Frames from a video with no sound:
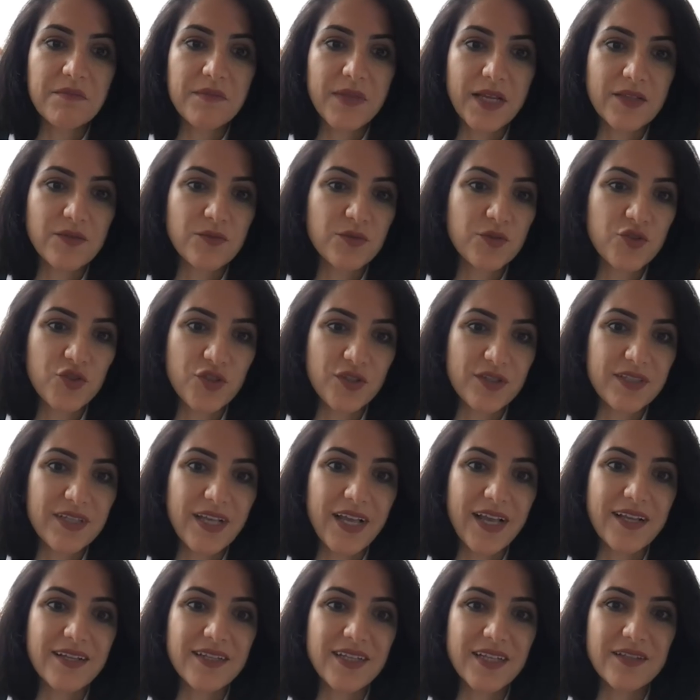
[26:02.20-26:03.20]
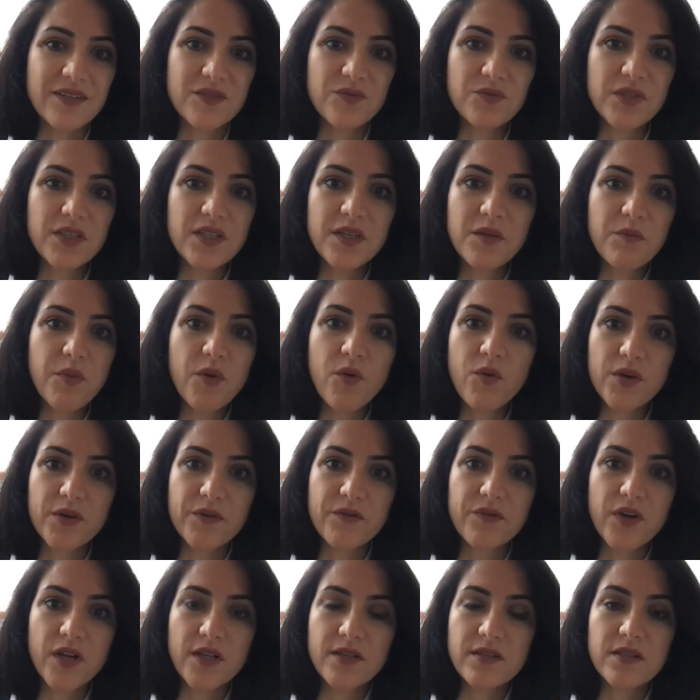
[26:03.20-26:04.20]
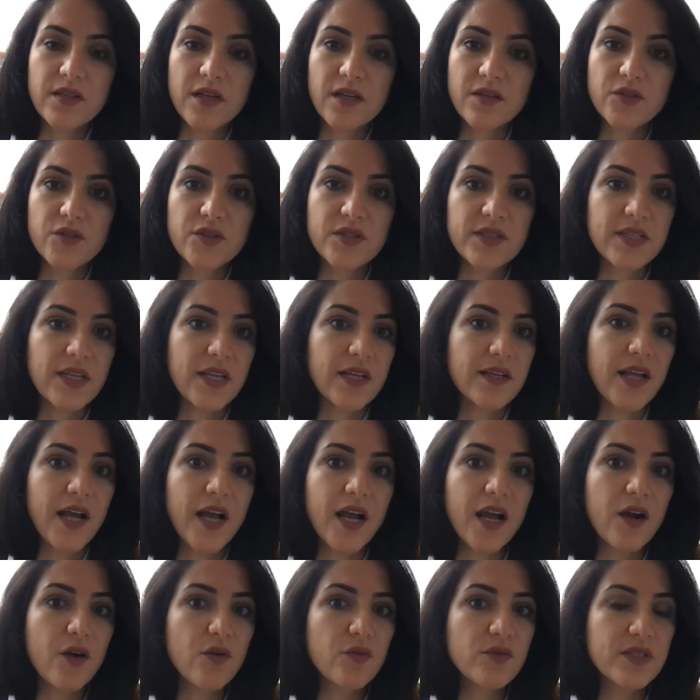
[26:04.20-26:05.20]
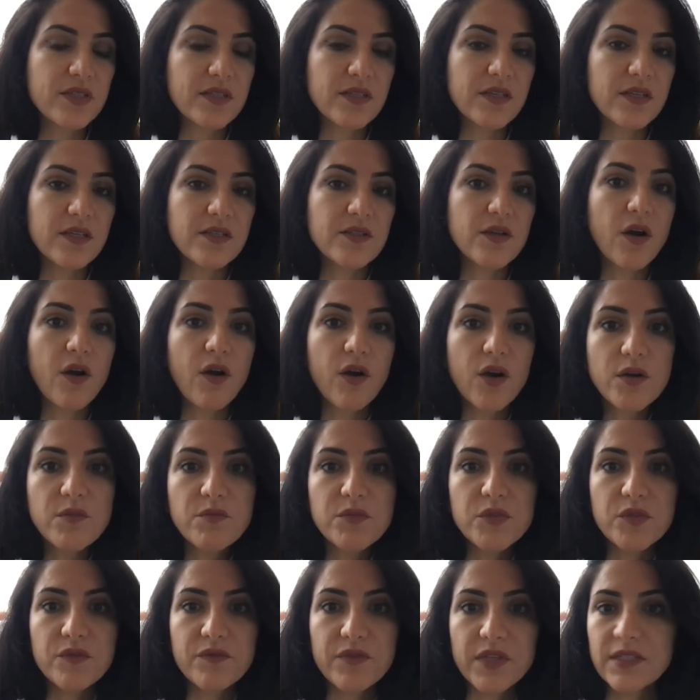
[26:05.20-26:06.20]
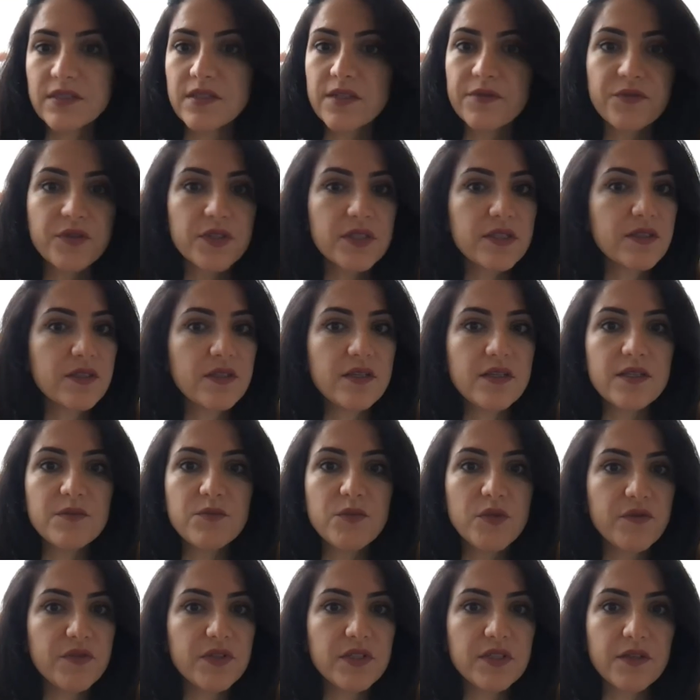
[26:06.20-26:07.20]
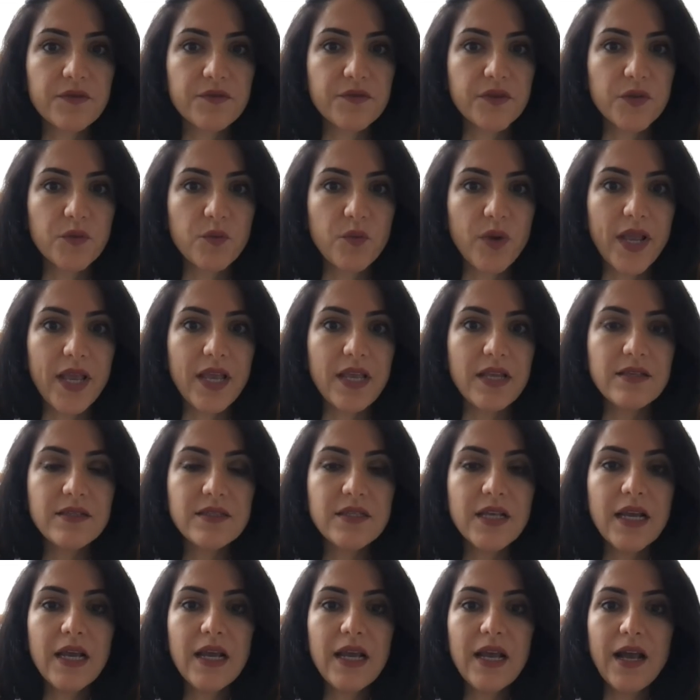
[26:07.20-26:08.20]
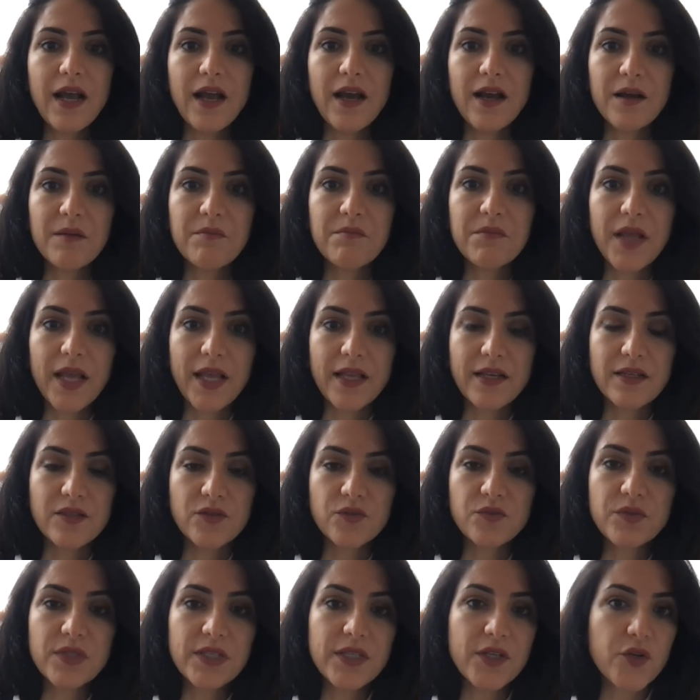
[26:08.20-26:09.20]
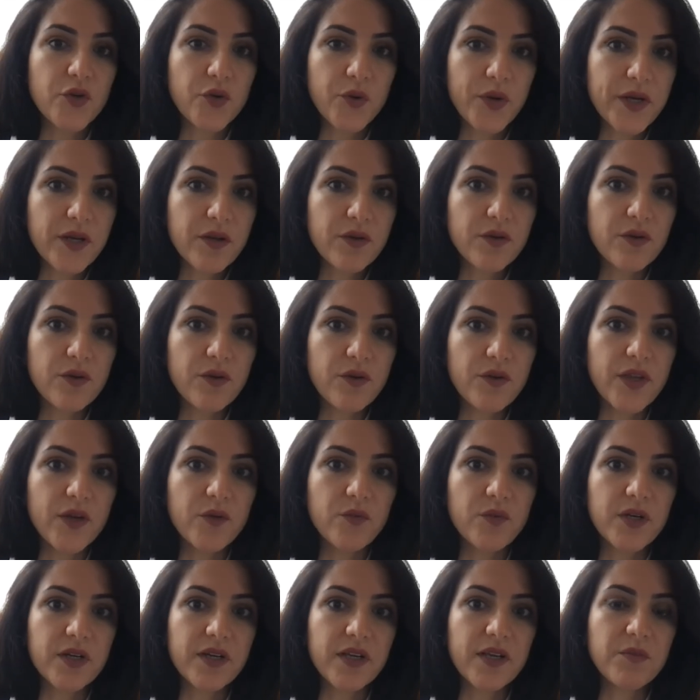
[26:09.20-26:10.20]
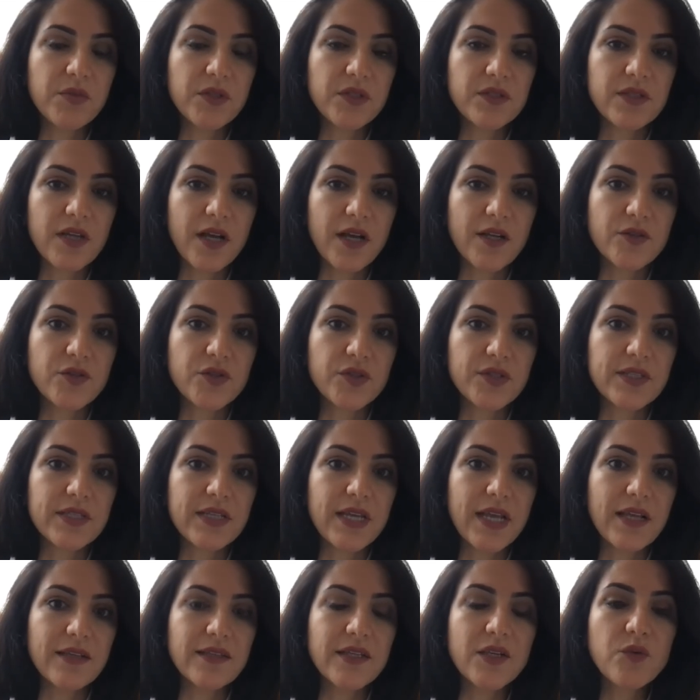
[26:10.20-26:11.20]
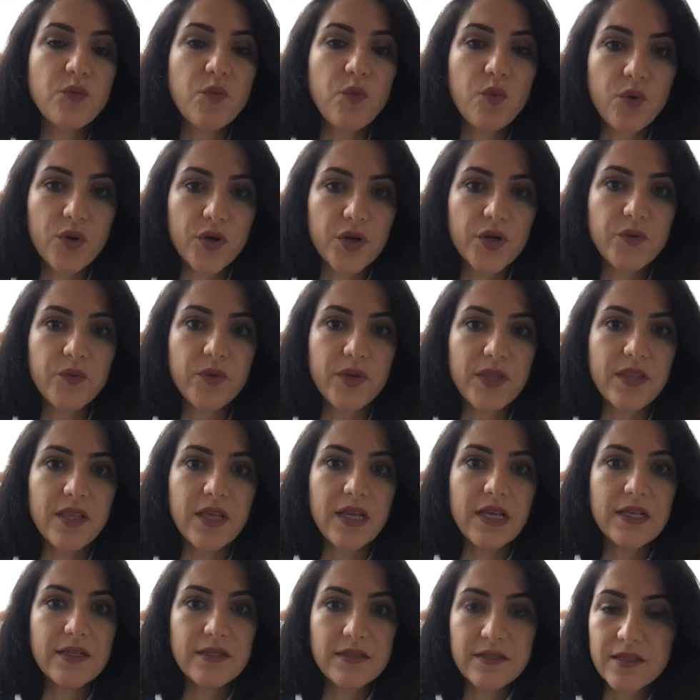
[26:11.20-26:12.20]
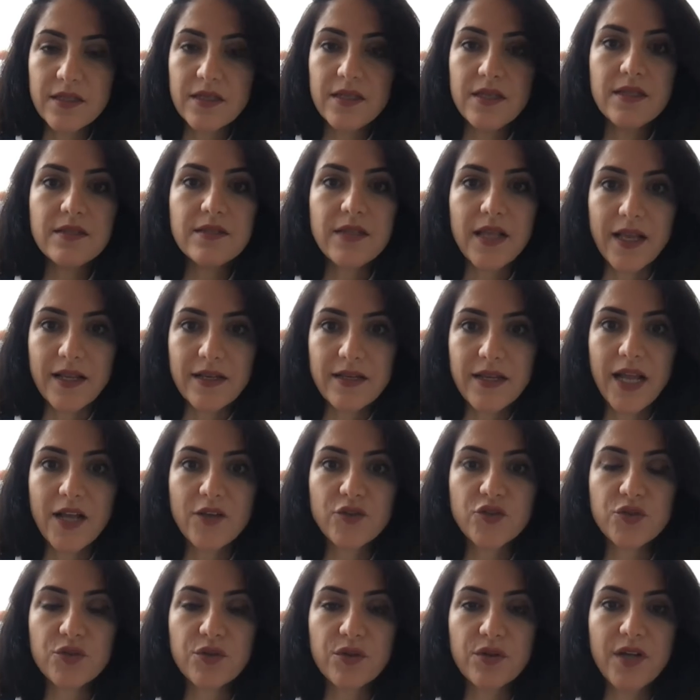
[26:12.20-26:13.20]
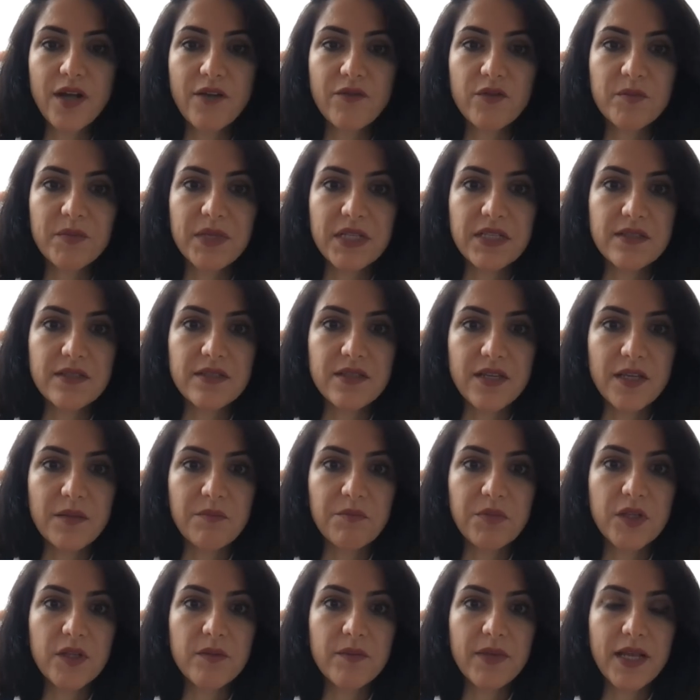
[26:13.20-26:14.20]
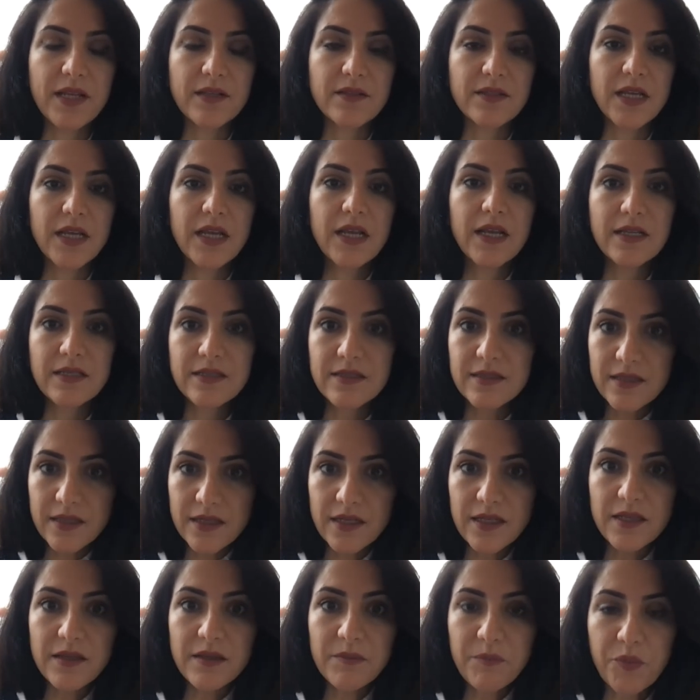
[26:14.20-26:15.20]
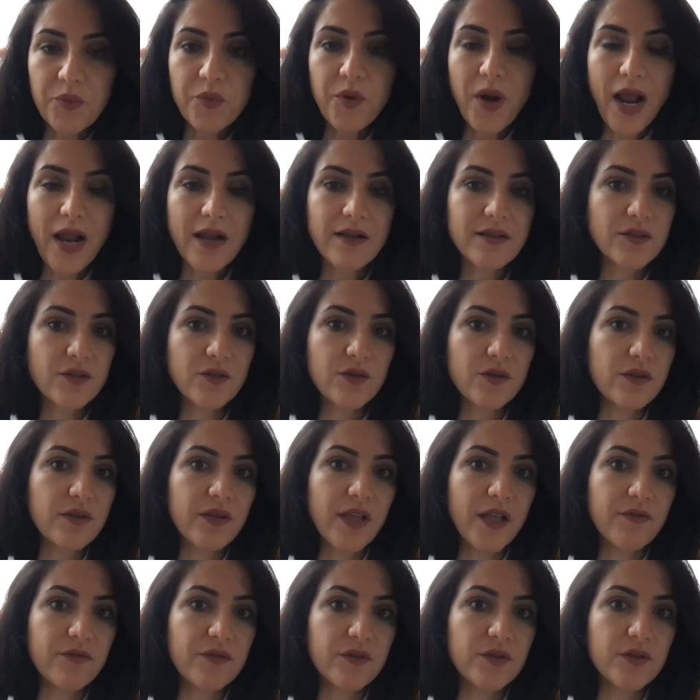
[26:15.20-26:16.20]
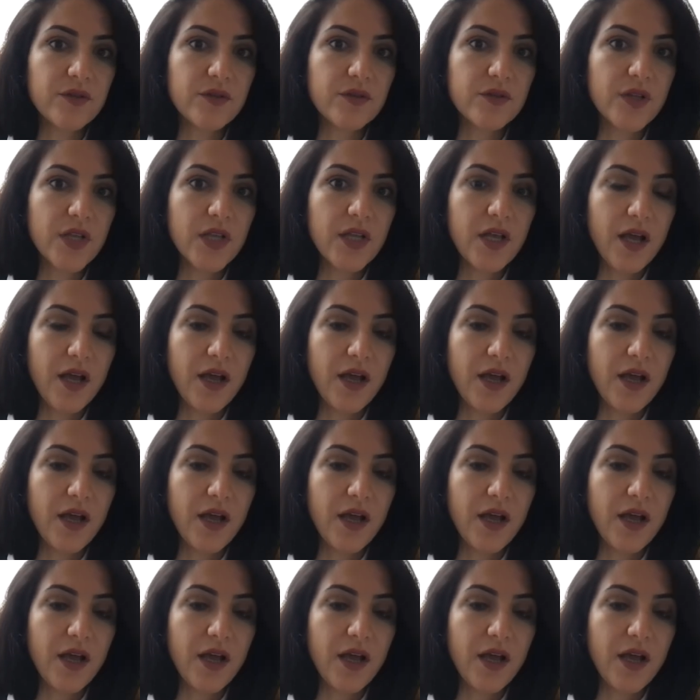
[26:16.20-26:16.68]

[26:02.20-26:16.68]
as was just said, it's really important for us to understand how cities are moving. Different cities move in different ways. And it's really critical that we're able to understand and work with cities and national governments to implement city practical level